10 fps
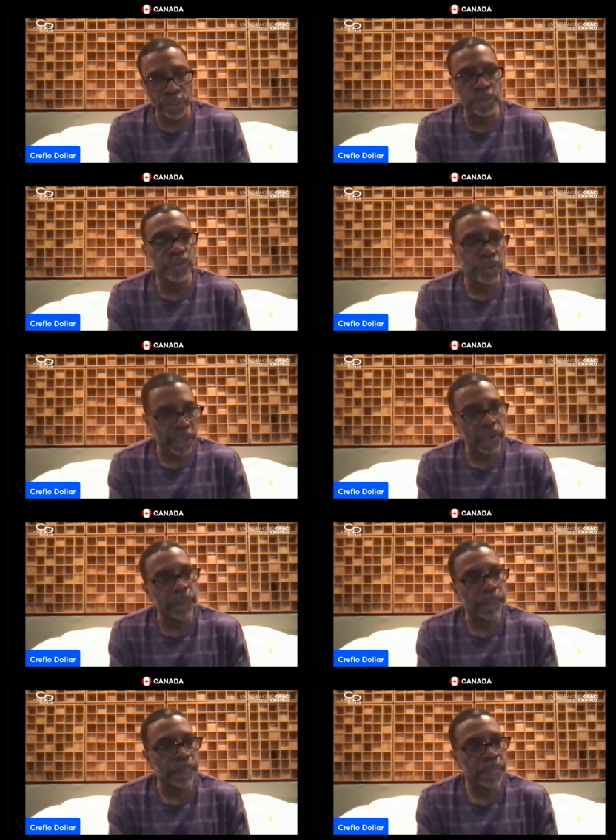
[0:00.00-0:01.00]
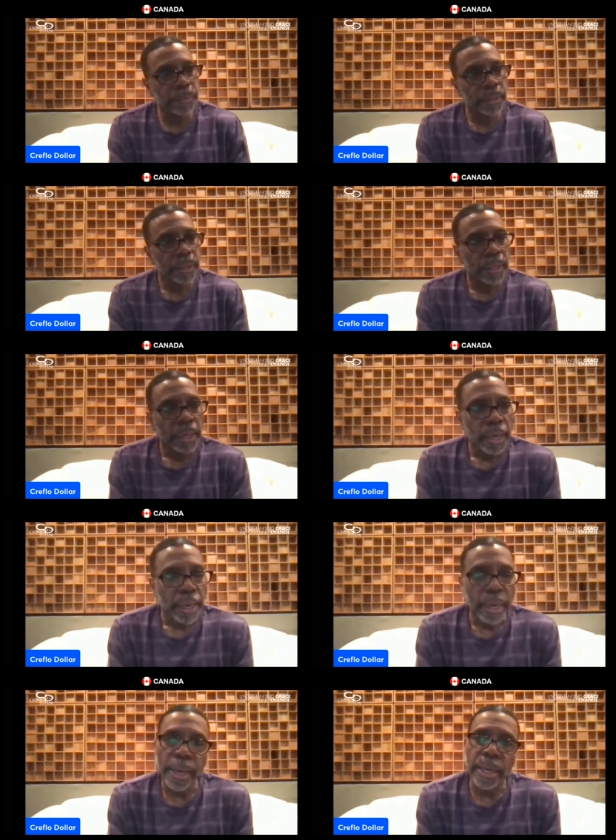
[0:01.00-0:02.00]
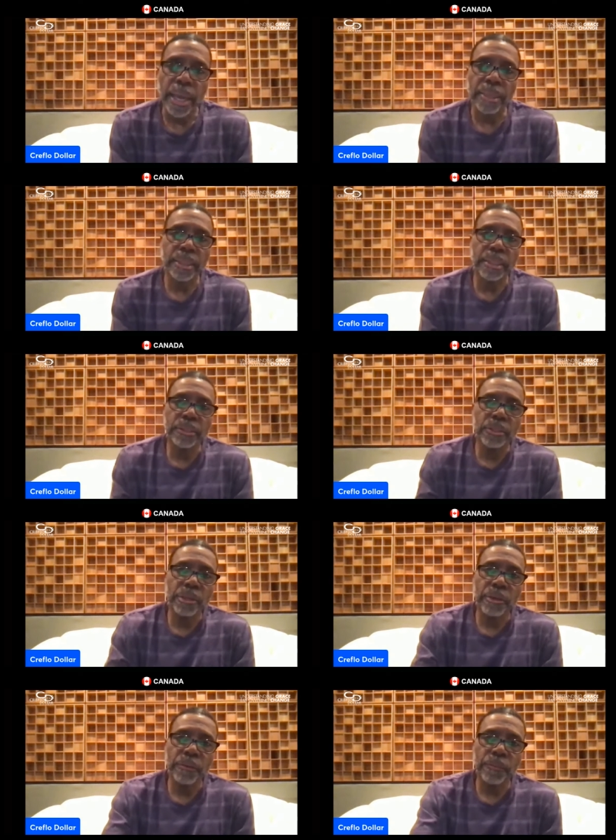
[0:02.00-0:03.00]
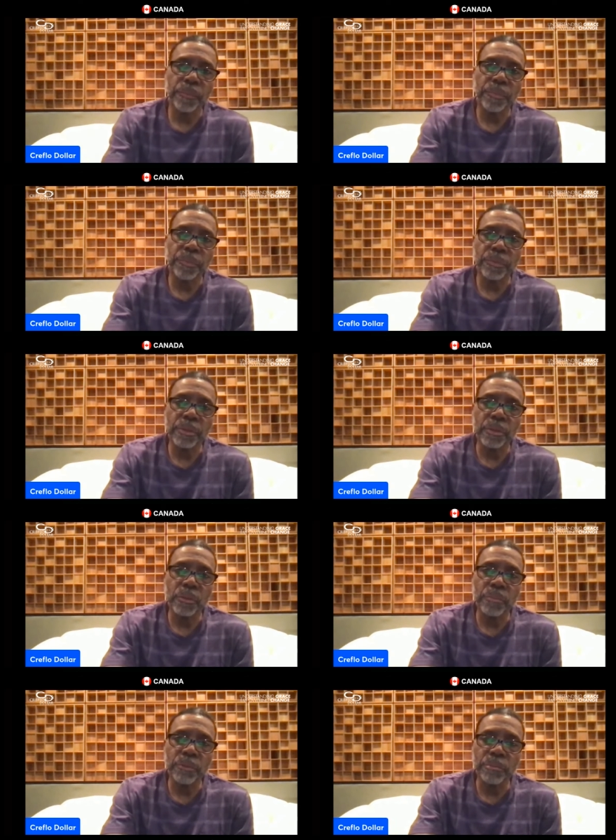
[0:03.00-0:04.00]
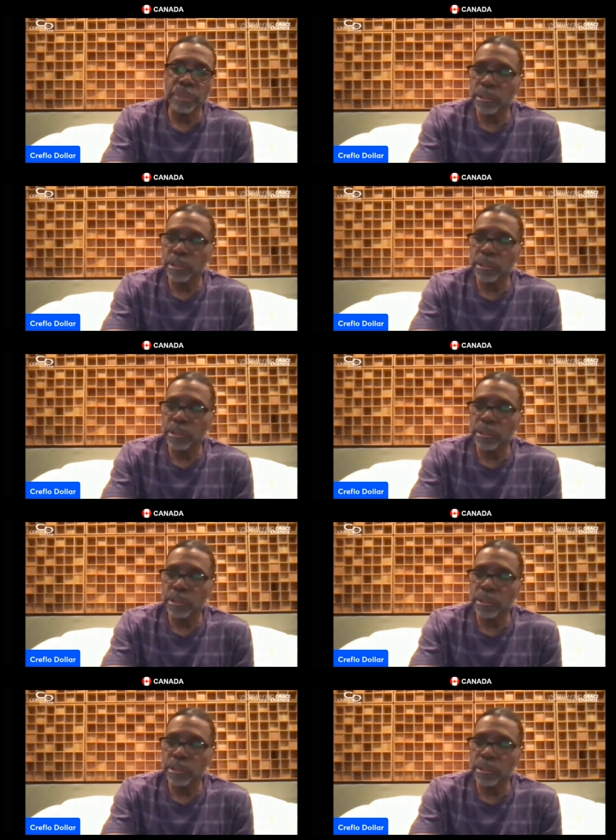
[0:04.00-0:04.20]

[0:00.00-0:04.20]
we do for him. And I think, you know, you know, when, when